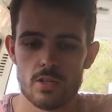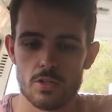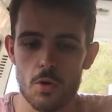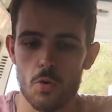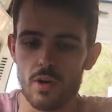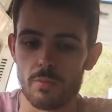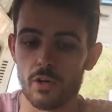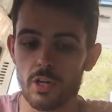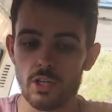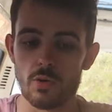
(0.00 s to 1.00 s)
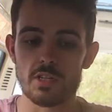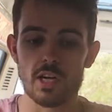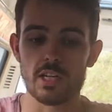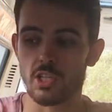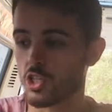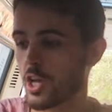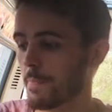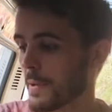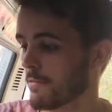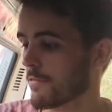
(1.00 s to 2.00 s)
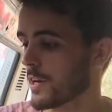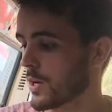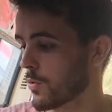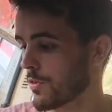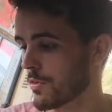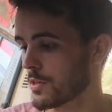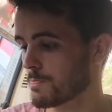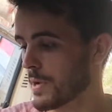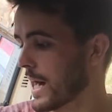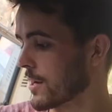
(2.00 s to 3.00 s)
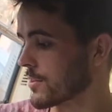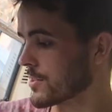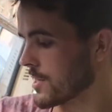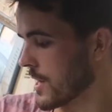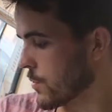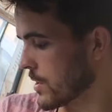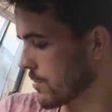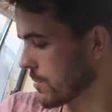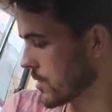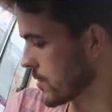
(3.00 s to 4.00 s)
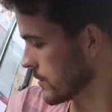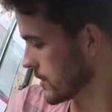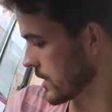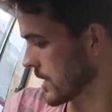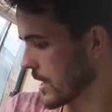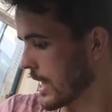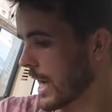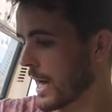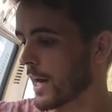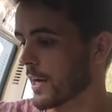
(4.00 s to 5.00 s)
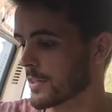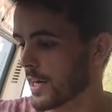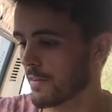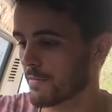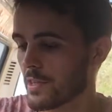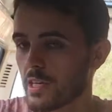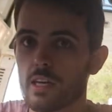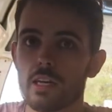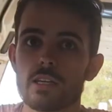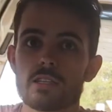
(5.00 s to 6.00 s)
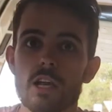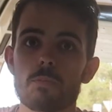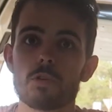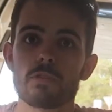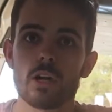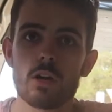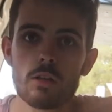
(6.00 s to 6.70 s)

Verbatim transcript: So what I'm going to do is cut it to shape and fit it within the panels that we removed and have the center thing